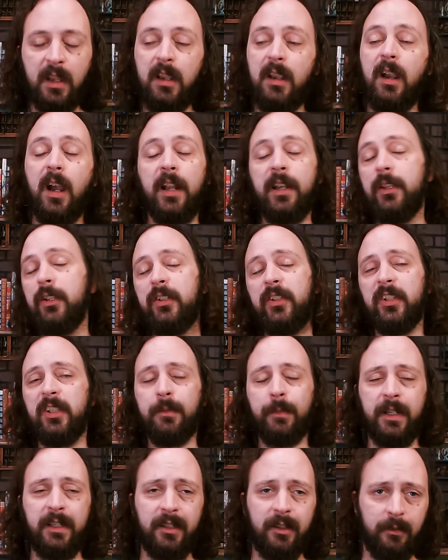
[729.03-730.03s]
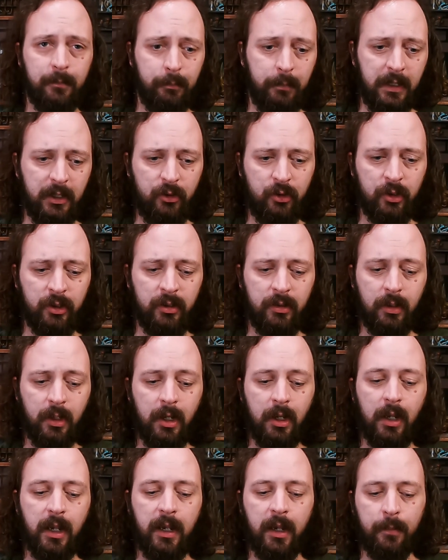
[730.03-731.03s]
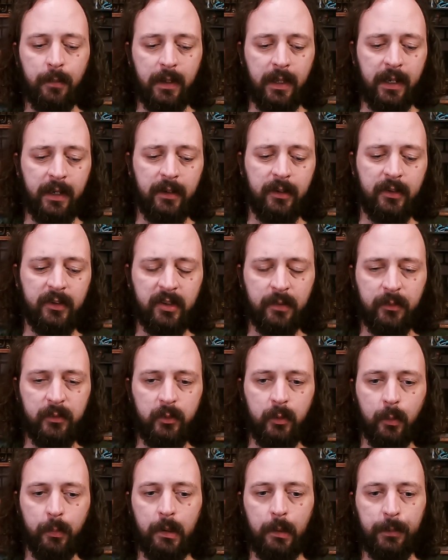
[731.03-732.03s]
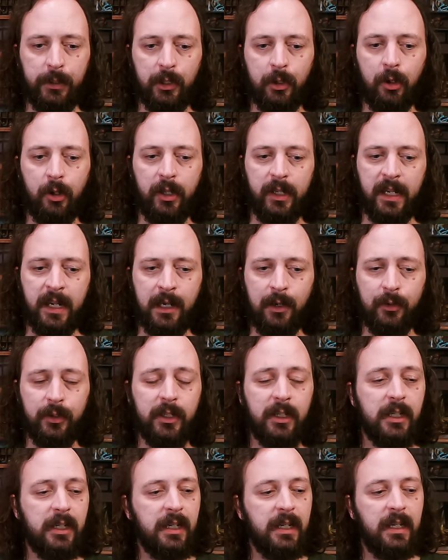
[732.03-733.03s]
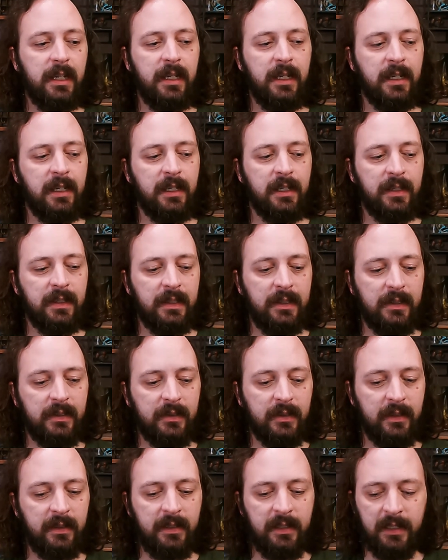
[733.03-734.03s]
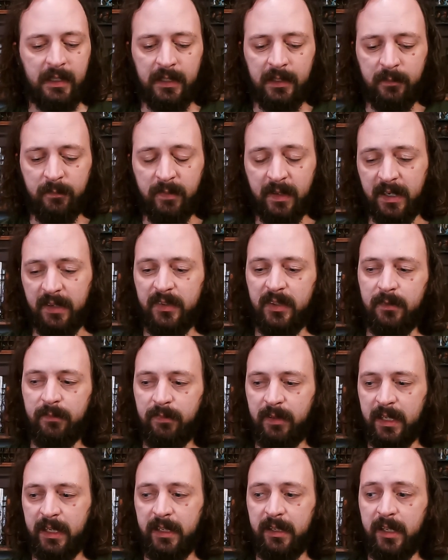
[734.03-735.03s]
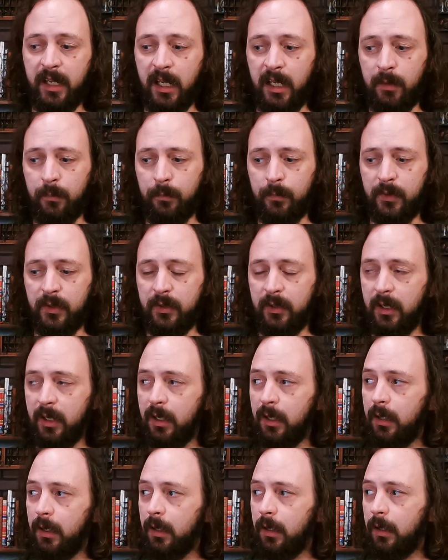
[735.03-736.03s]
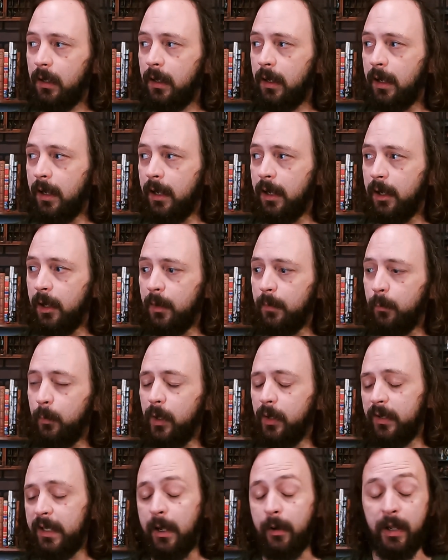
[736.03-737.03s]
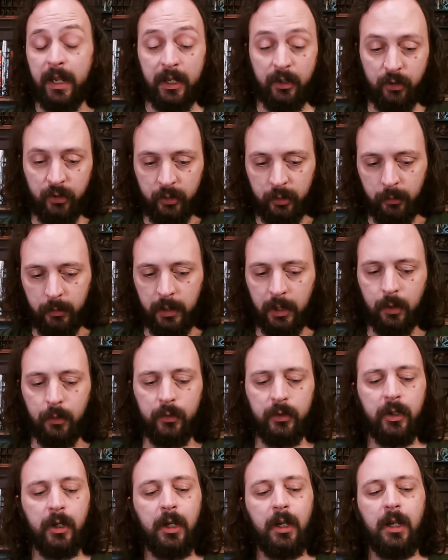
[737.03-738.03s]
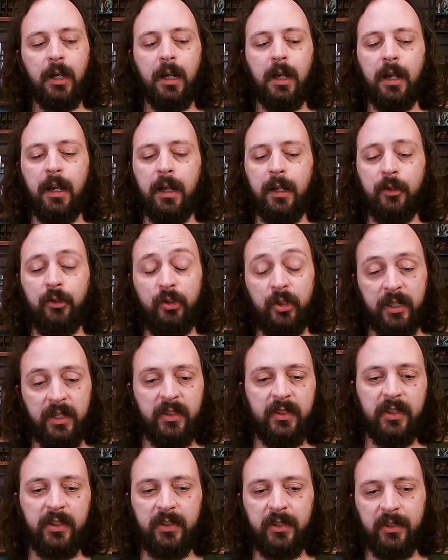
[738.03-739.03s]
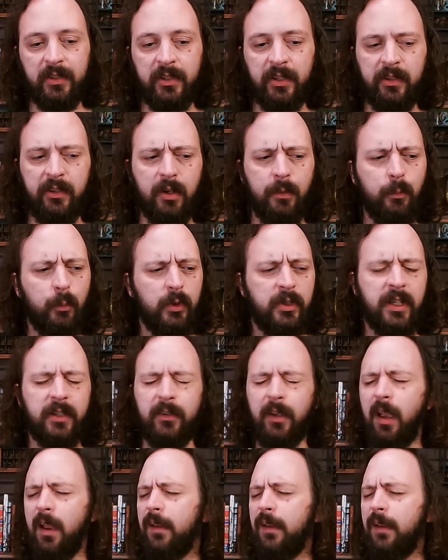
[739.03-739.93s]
Another system I didn't mention, and some of you are probably calling out, is the Fantasy Flight Games, well, now Edge Studios, Genesis system, which has